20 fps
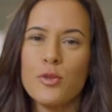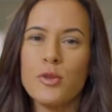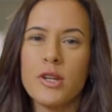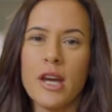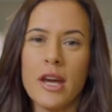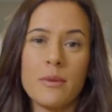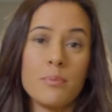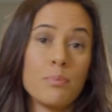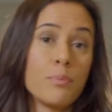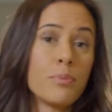You
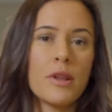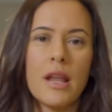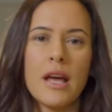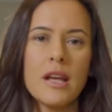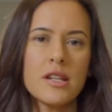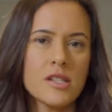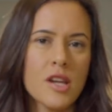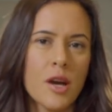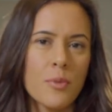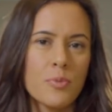can
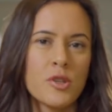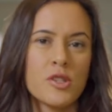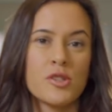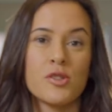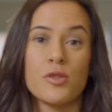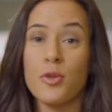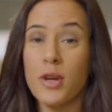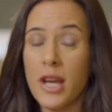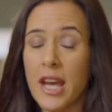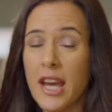blend up the
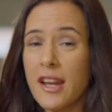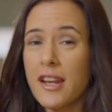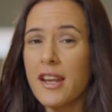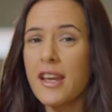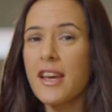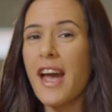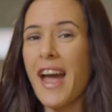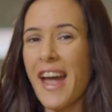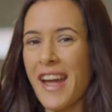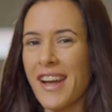
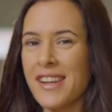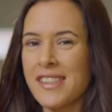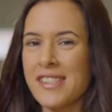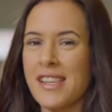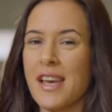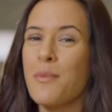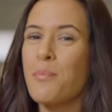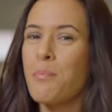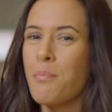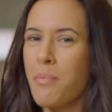zucchini,
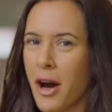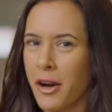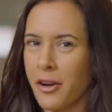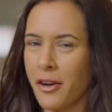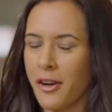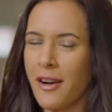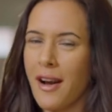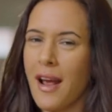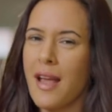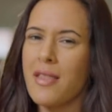eggs, and
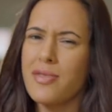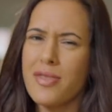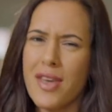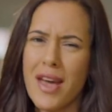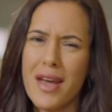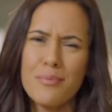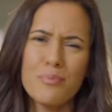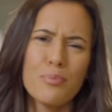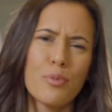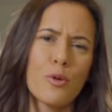butter, and
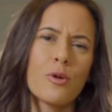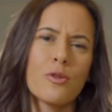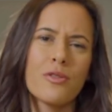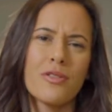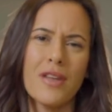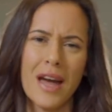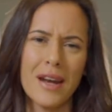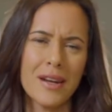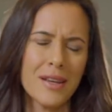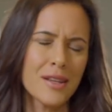then pour
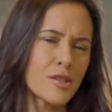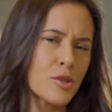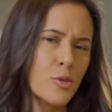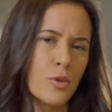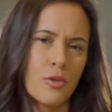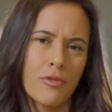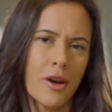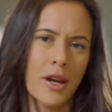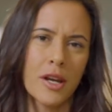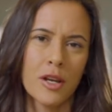that
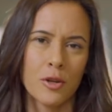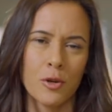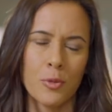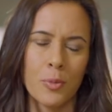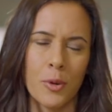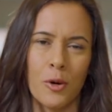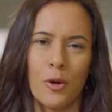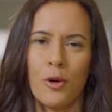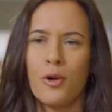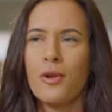into a regular
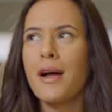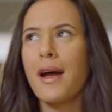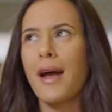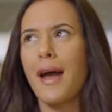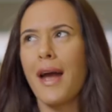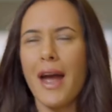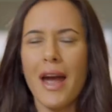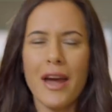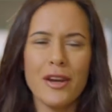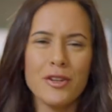bowl,
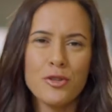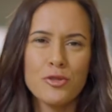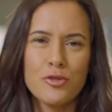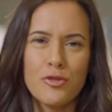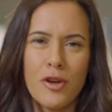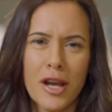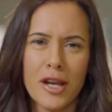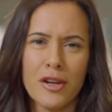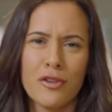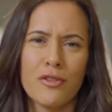add your
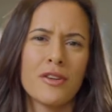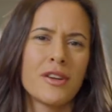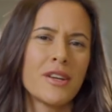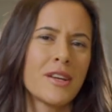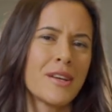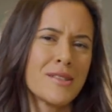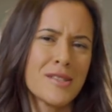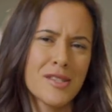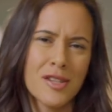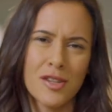dry
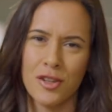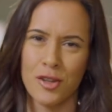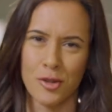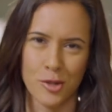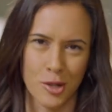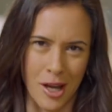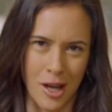ingredients, you're